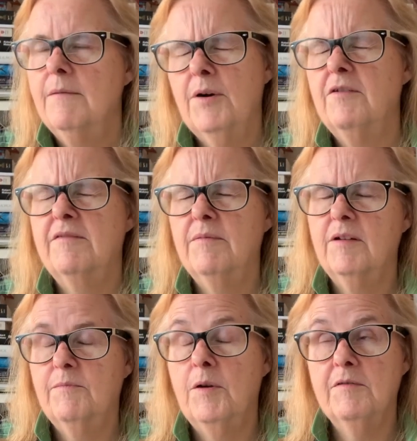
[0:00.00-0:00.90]

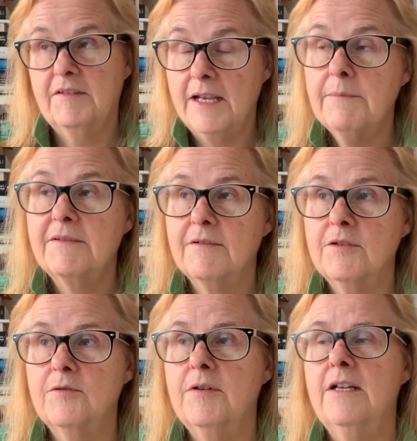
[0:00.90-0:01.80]
post hip
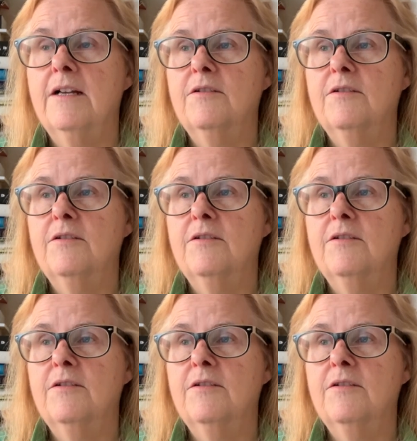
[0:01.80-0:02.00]
surgery.